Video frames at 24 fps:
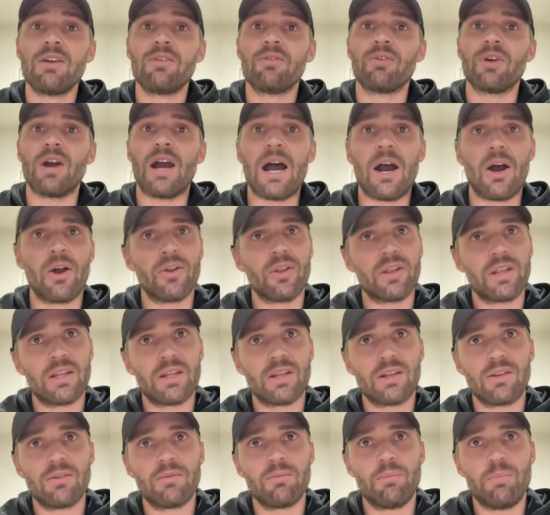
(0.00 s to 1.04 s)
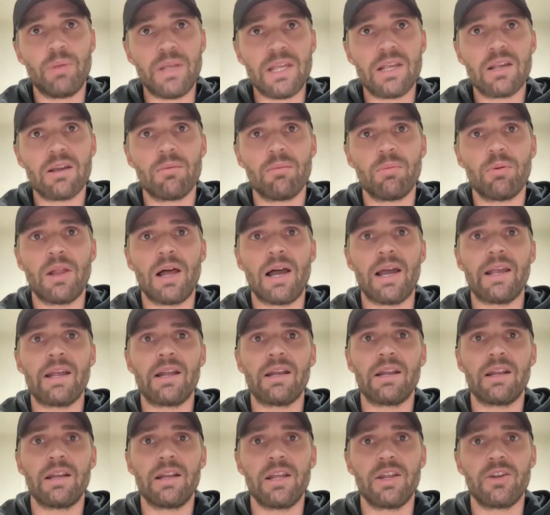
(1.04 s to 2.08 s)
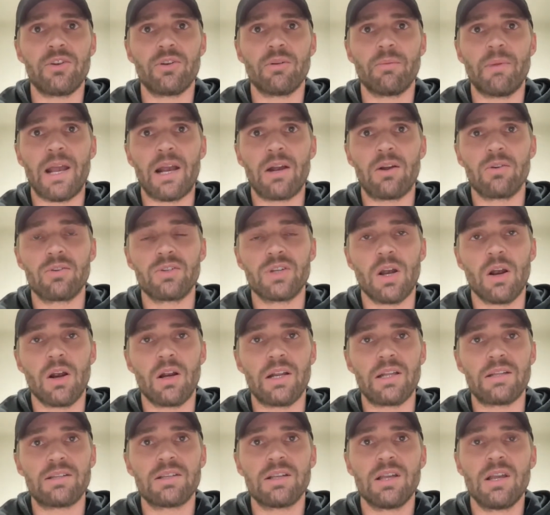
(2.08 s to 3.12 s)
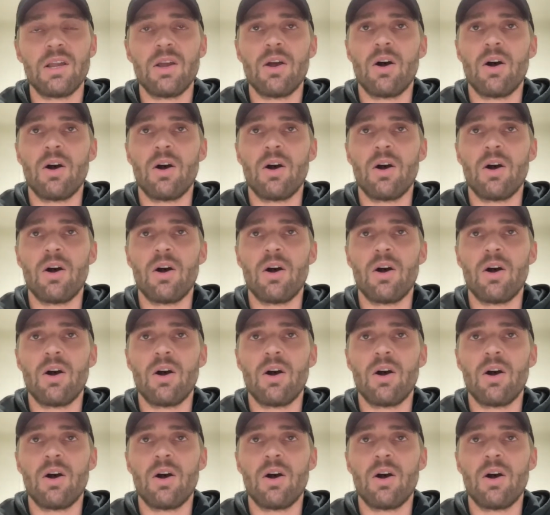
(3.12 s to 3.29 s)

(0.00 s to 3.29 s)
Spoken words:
for how to be compliant and hit your macro targets.